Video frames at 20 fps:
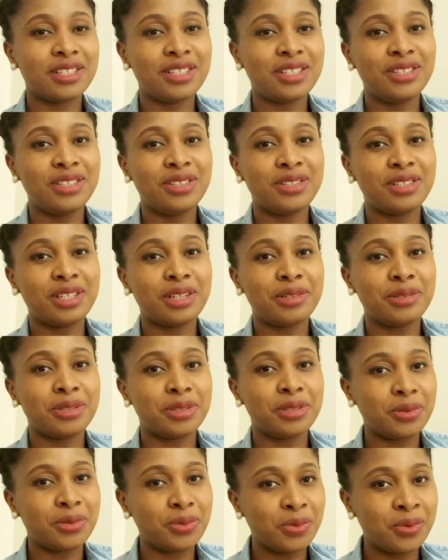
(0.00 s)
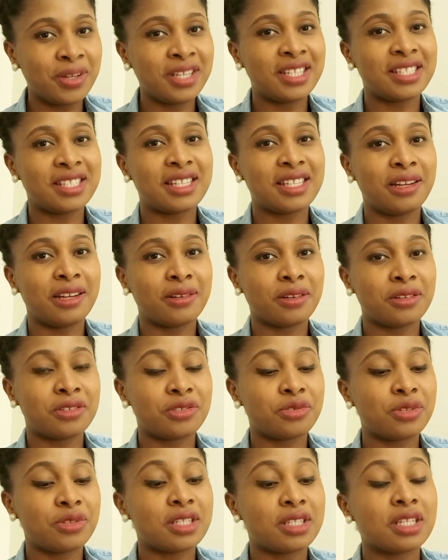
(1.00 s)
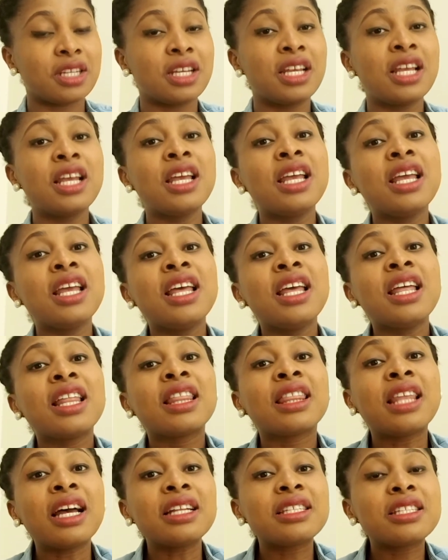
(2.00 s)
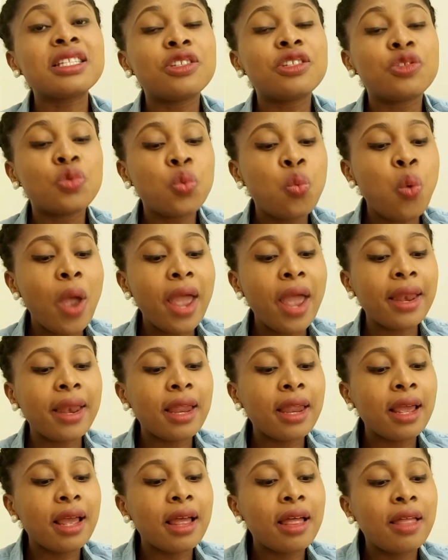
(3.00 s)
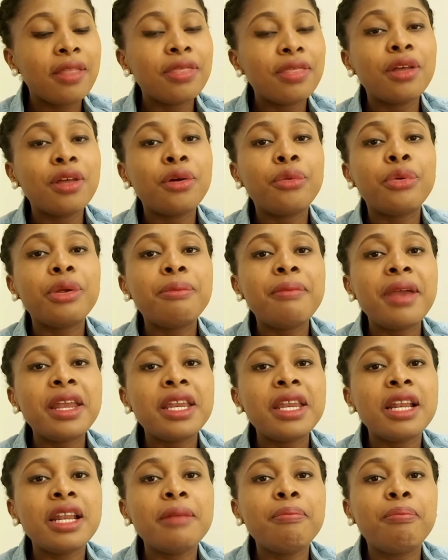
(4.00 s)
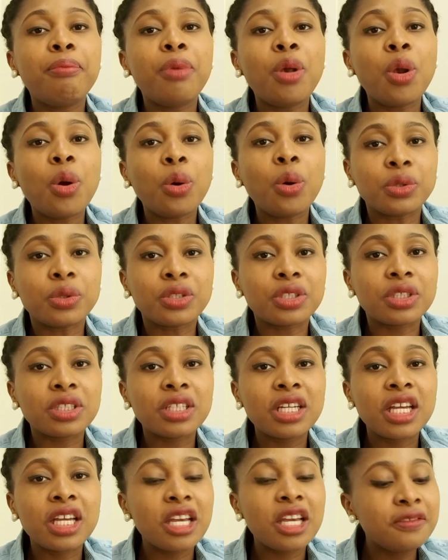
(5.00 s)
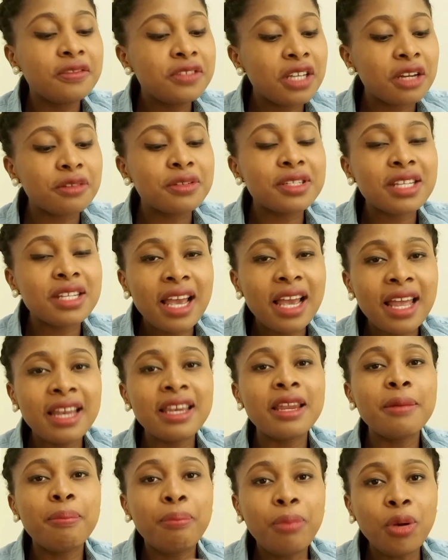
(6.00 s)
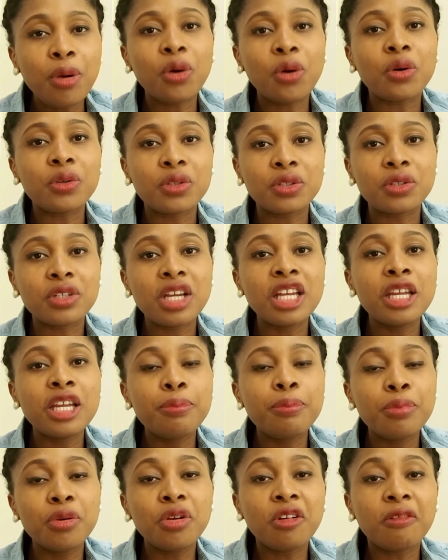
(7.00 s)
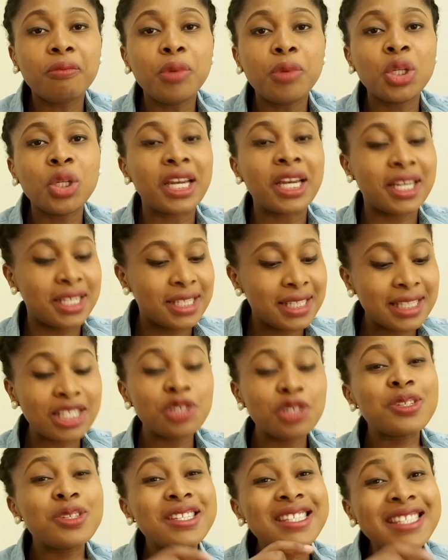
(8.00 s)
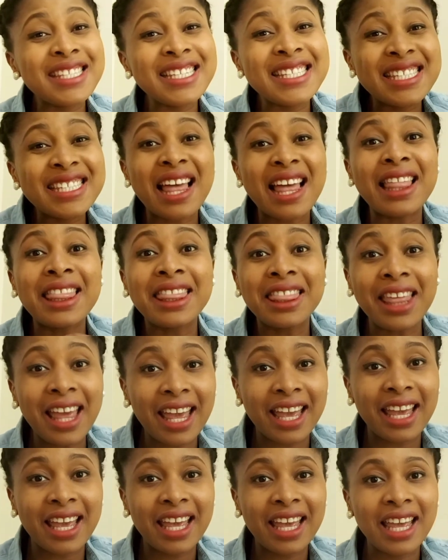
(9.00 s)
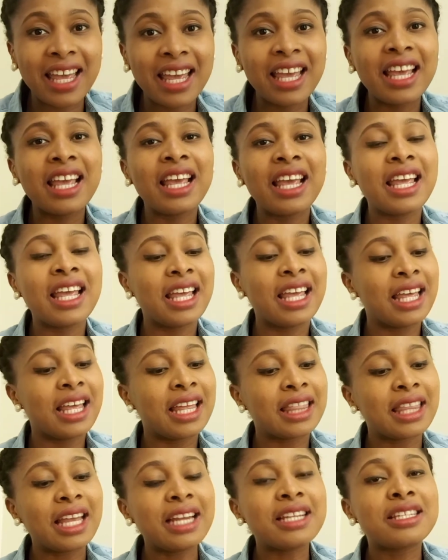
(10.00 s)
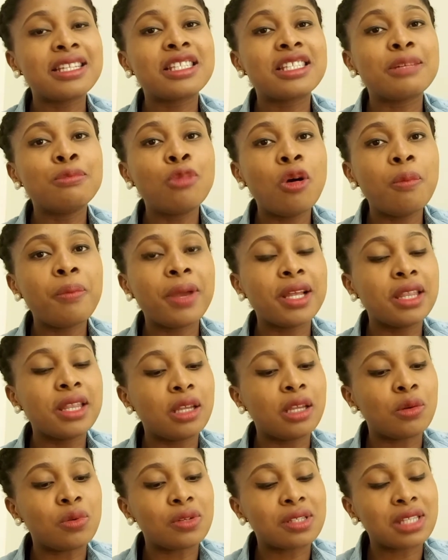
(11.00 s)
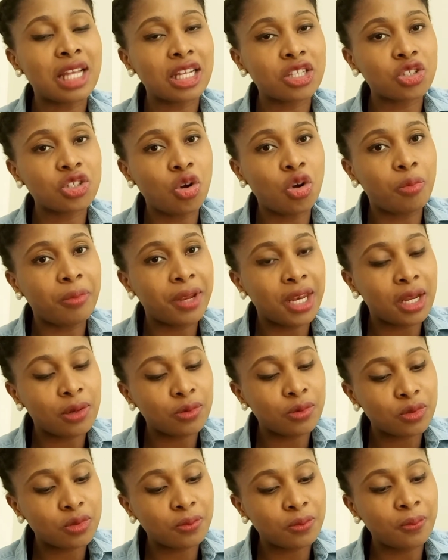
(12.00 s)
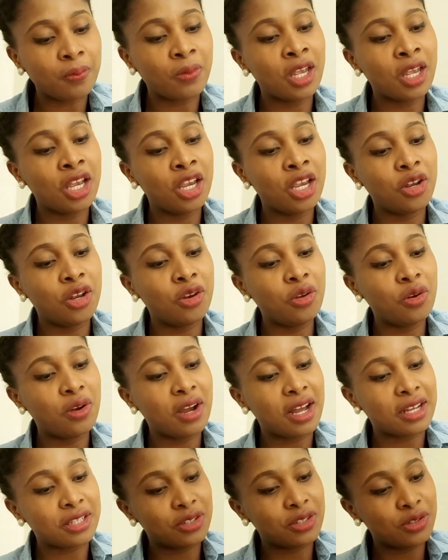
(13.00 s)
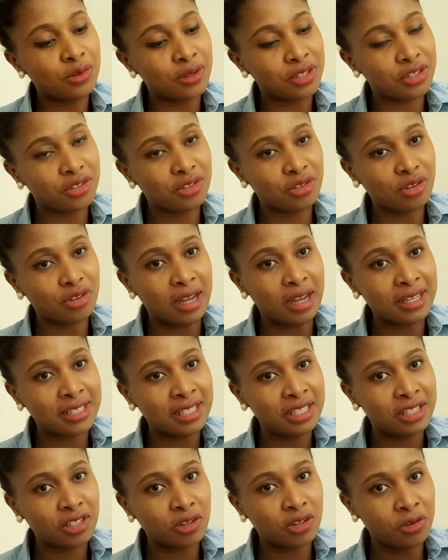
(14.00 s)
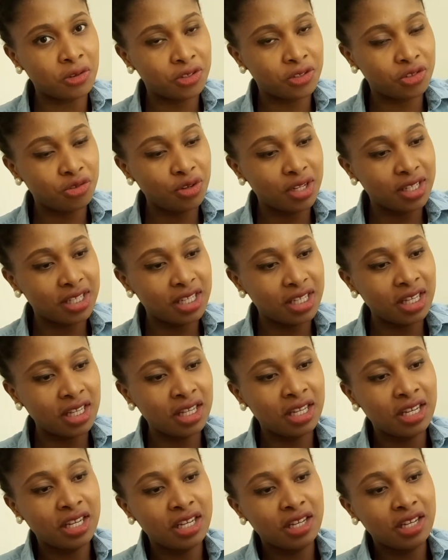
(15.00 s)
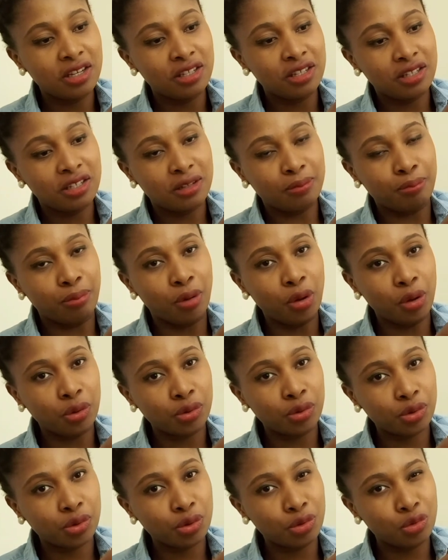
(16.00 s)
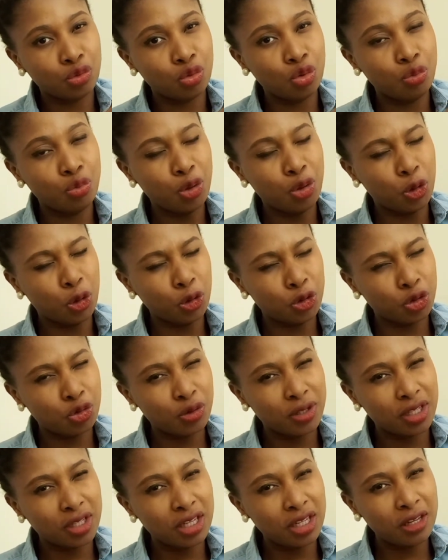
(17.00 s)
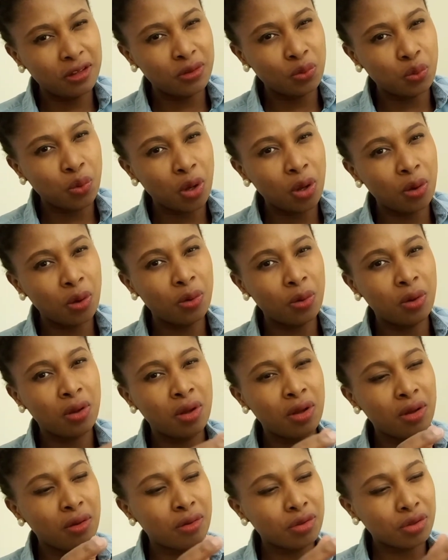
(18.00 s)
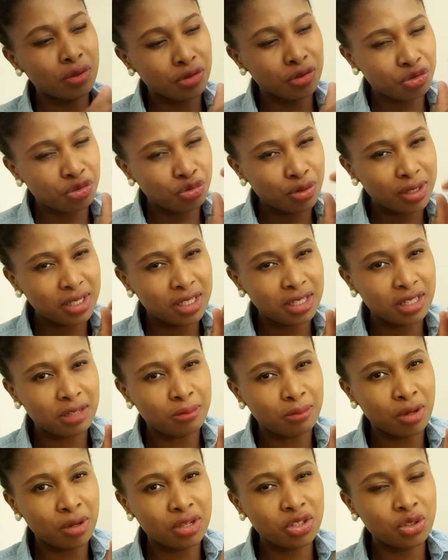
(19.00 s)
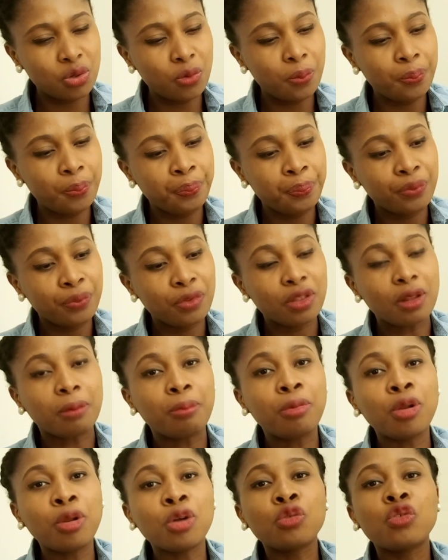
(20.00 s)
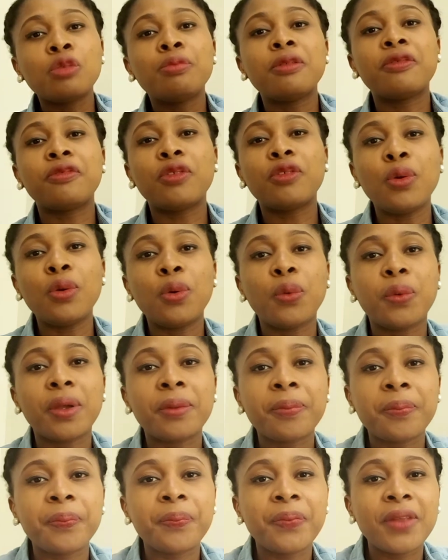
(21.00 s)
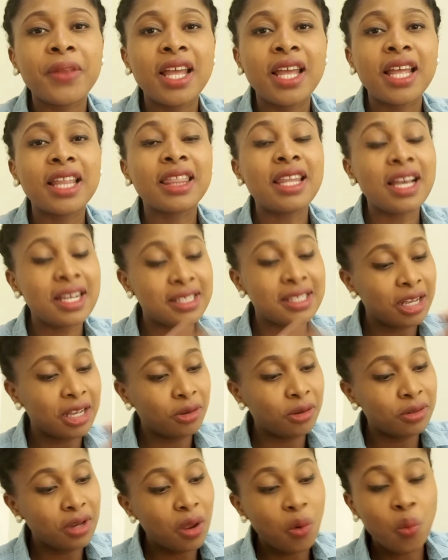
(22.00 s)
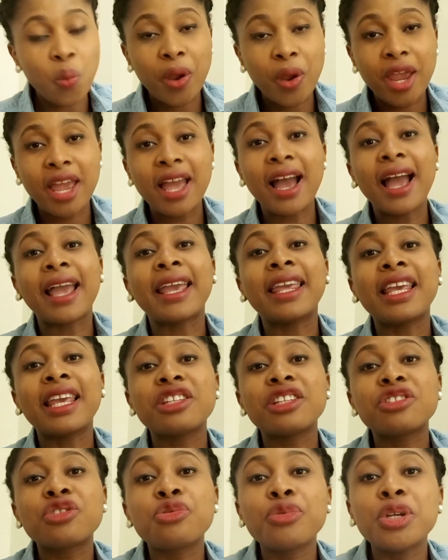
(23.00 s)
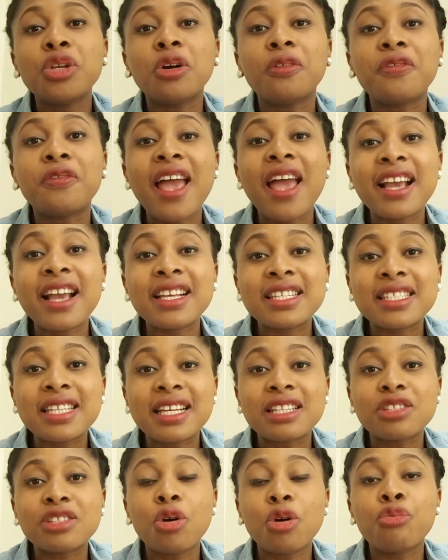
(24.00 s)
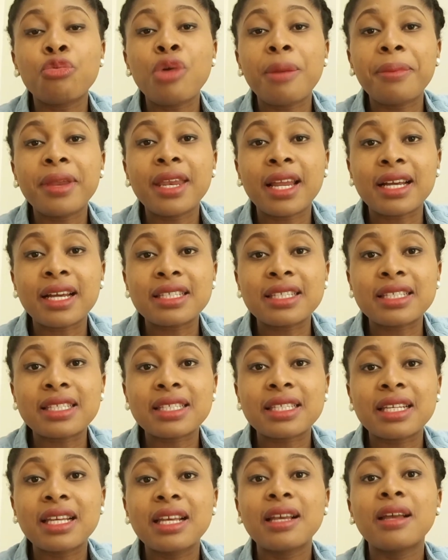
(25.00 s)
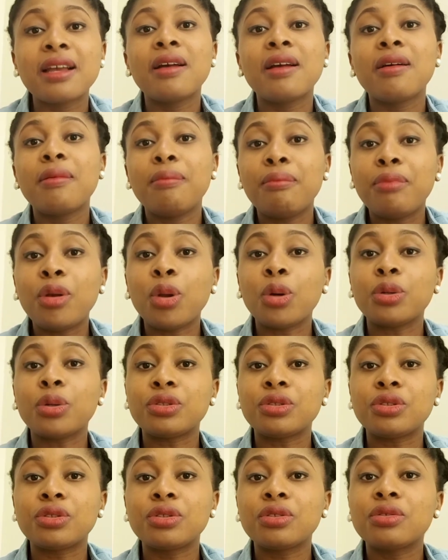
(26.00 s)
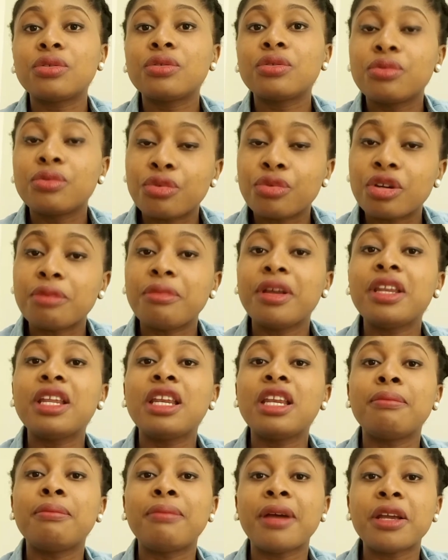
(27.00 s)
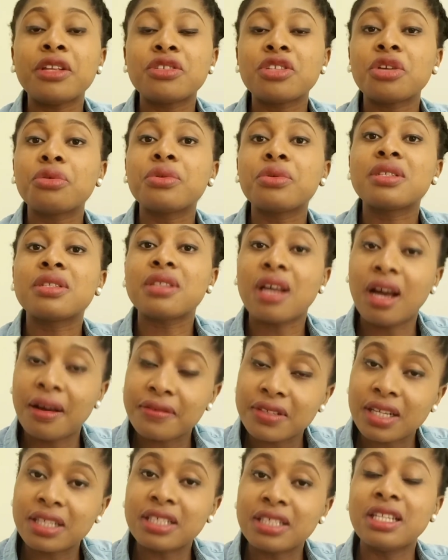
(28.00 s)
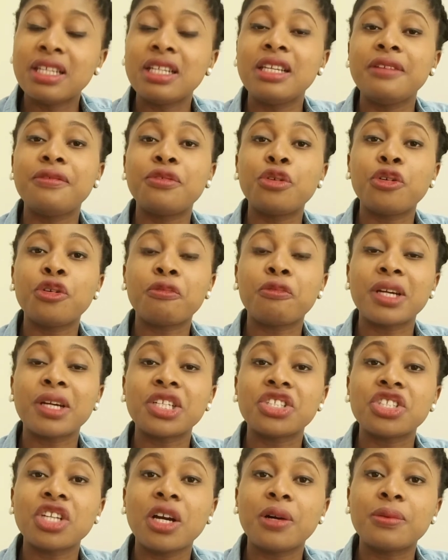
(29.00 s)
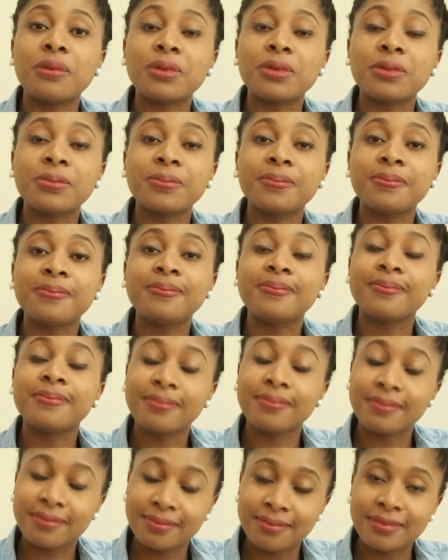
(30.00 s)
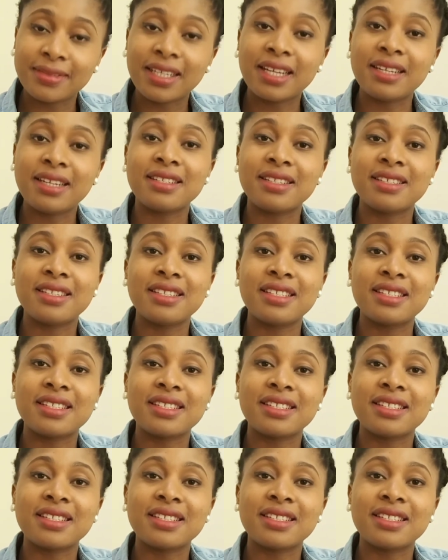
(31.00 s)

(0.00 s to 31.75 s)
uterus when it starts constricting? That is when the remaining blood, if there is any blood, any pool of blood that is still seated there, that is the moment they will start coming out. you know, as it's constricting, the blood will be constricting it well, constricting the muscle, the blood will be flowing. That's another way I get rid of excess or remnant blood remaining in my uterus after the delivery of my child. That is it.